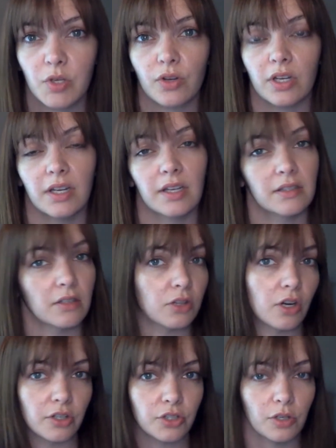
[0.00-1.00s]
You could get into
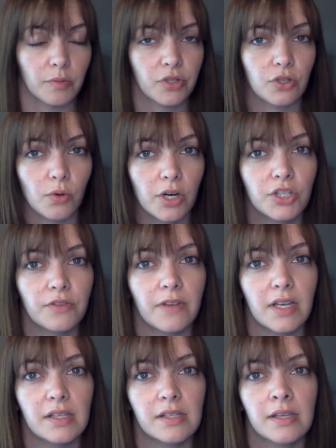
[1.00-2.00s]
long-term storage
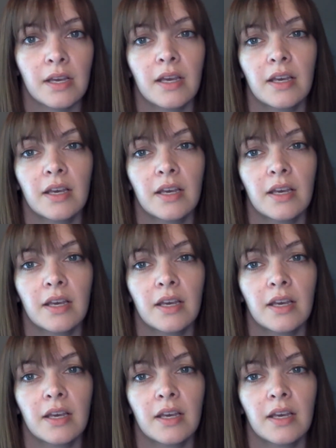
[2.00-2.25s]
fees.